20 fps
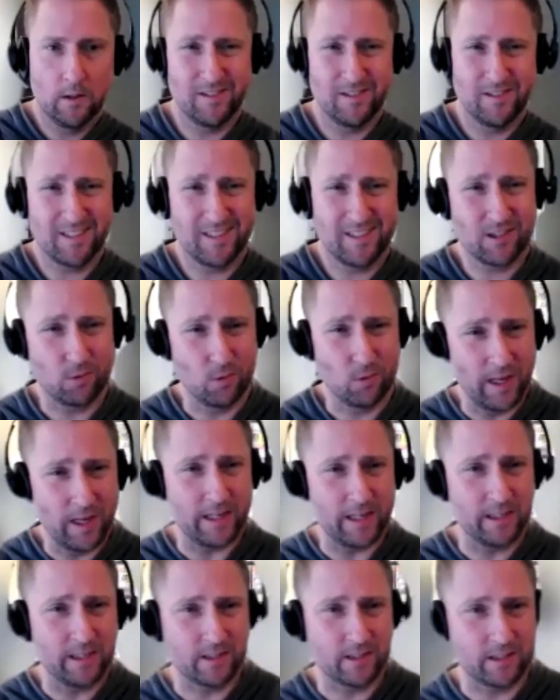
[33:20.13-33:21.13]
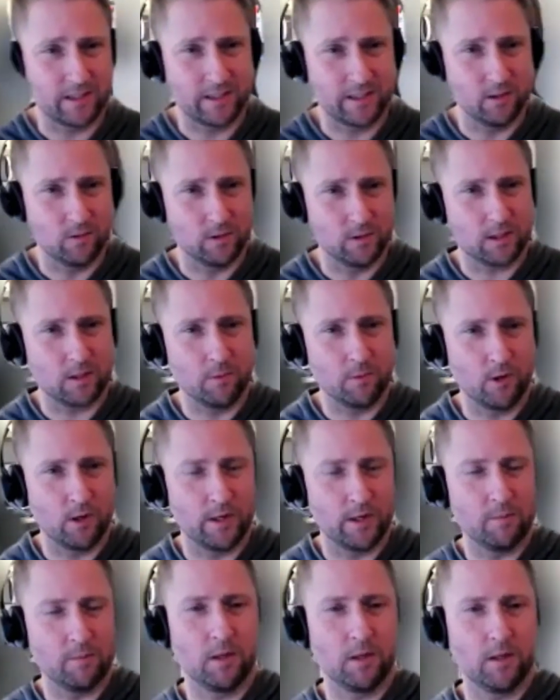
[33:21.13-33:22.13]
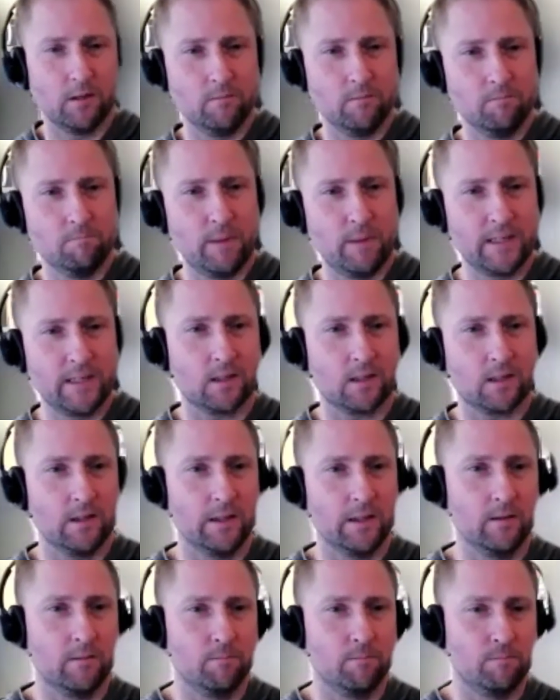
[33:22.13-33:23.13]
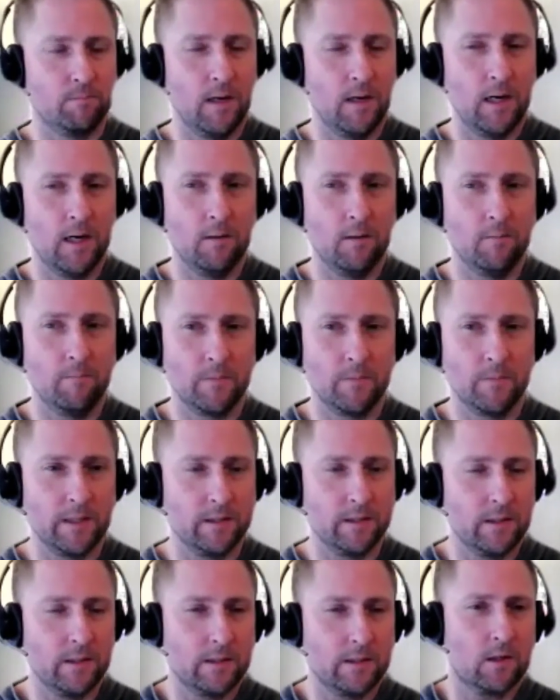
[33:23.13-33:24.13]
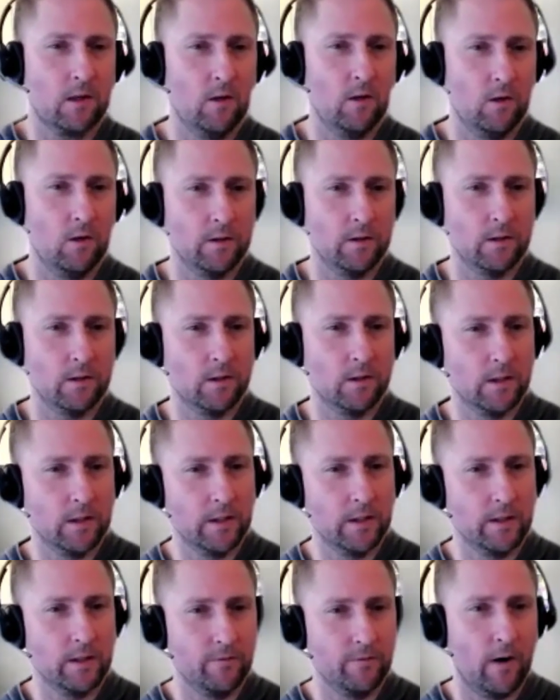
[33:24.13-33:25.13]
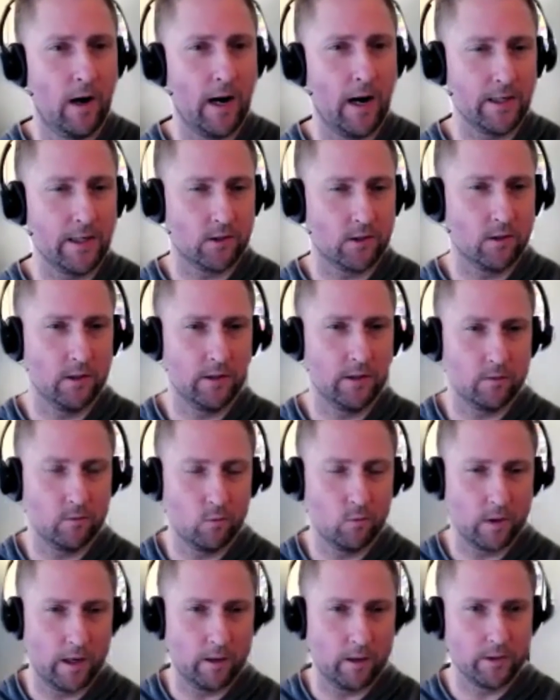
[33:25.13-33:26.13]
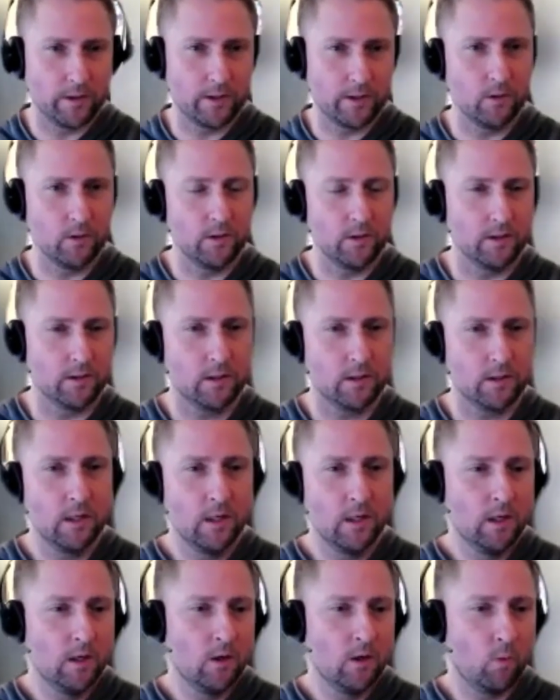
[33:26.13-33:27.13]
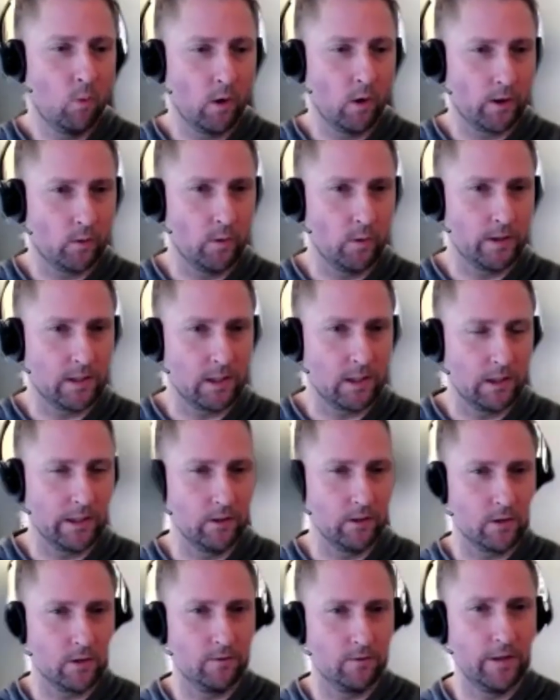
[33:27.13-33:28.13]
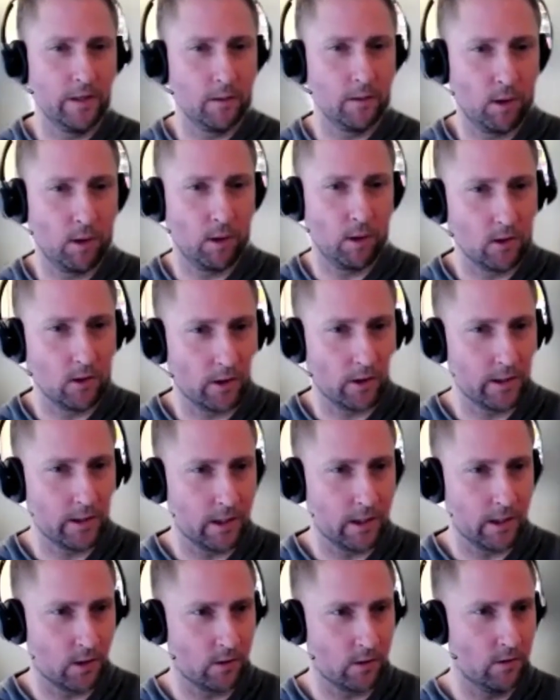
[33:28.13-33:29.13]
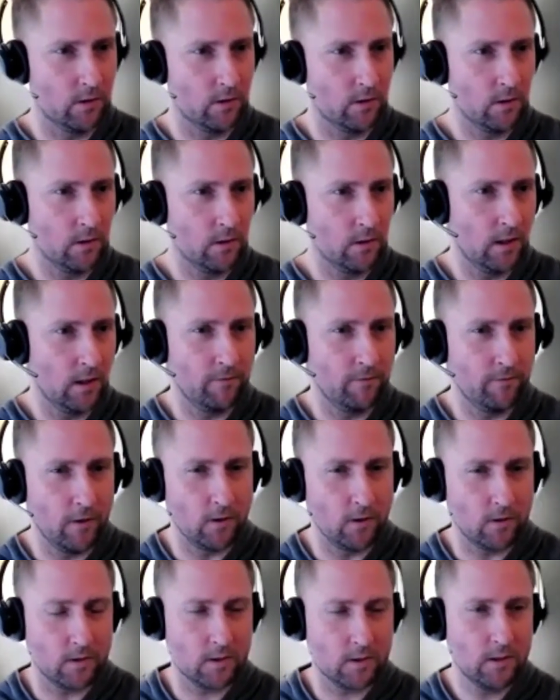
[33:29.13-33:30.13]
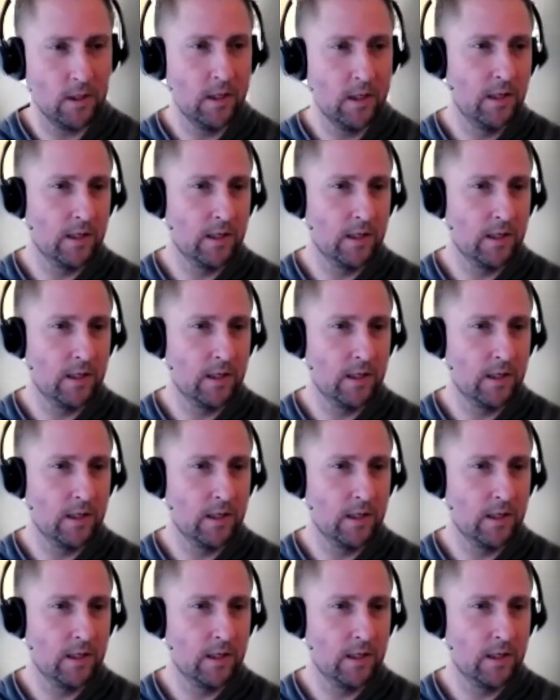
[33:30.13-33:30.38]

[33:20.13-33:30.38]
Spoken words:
sort of had to deal with community, but basically it's called an advisor. And what I would do is work with the leaders of enterprise architecture folks,